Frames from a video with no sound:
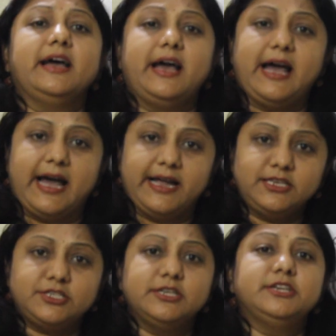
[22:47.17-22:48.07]

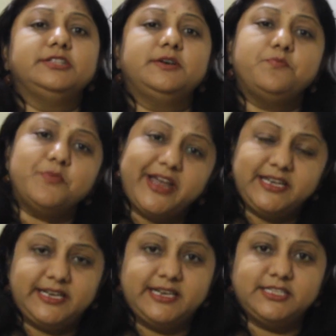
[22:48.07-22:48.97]
and the
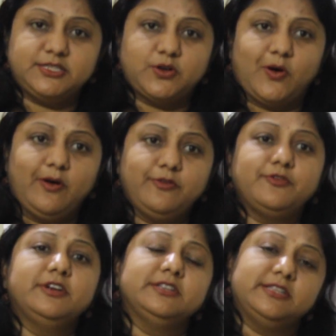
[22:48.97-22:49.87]
maintenance of
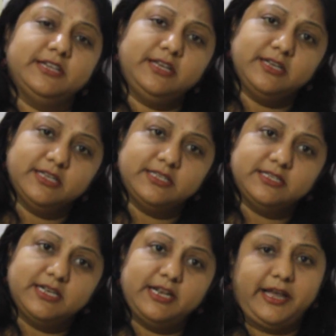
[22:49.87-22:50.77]
the
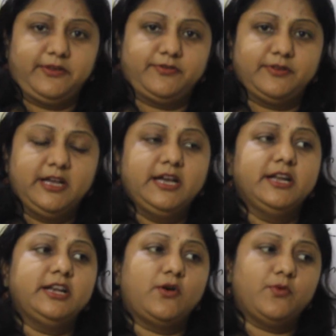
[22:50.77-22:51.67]
life.
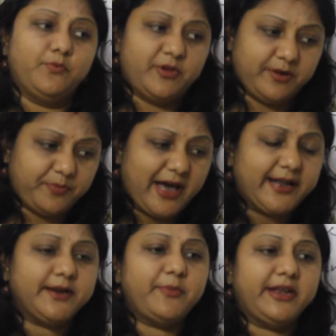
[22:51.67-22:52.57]
Now repair
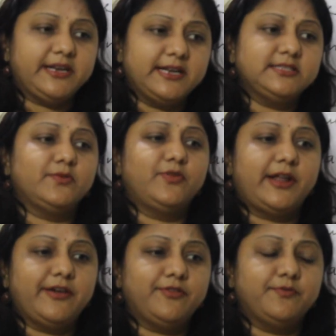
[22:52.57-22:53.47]
and maintenance of
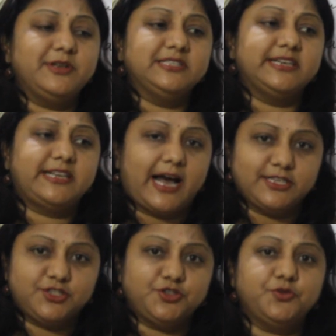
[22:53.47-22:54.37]
life means it
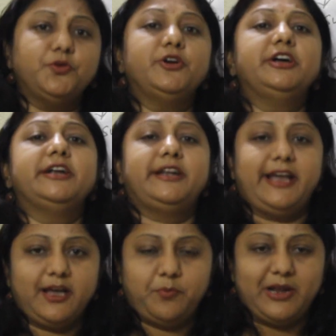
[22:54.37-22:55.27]
has to
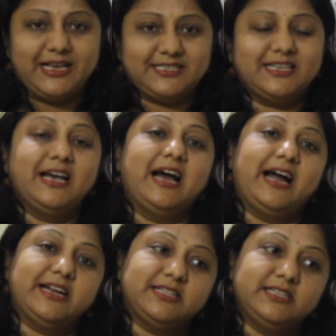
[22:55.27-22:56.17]
take place
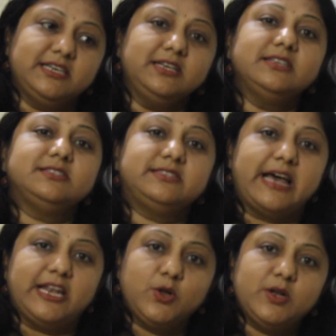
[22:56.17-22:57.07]
at the
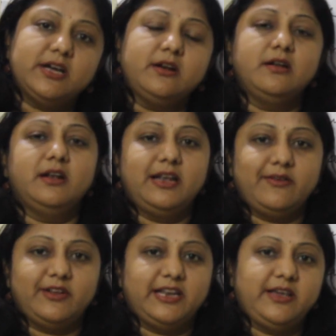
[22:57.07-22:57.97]
cellular
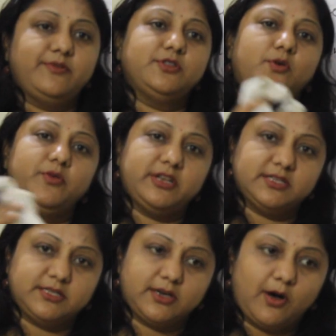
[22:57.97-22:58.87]
level. Even though it
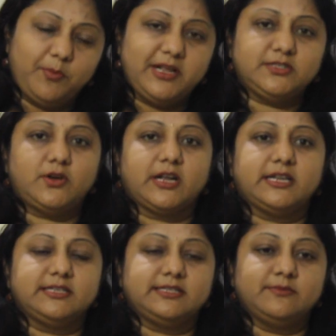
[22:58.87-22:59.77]
is a complex
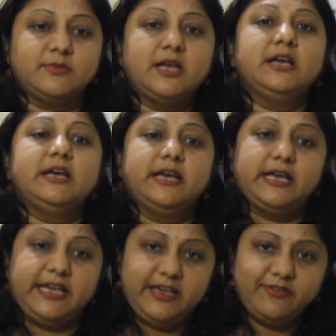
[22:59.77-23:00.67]
organism,
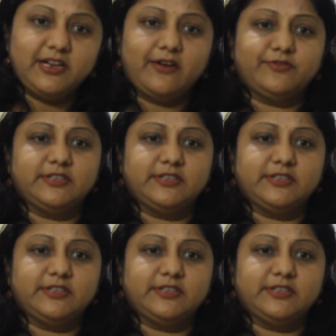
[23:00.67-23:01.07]
even after